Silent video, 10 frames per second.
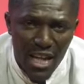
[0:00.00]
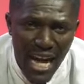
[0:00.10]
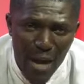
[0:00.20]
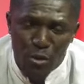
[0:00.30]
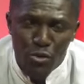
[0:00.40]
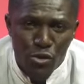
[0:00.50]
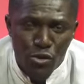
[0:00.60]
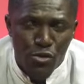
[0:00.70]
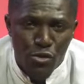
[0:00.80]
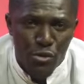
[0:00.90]
I want
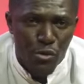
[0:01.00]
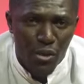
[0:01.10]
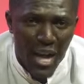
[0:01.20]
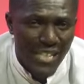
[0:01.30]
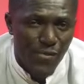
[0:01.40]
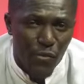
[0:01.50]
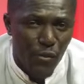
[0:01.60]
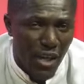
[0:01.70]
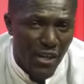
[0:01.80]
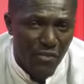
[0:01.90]
you to ask for
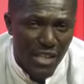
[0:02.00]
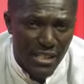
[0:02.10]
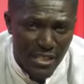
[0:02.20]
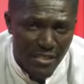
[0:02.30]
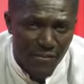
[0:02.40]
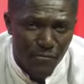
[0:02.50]
forgiveness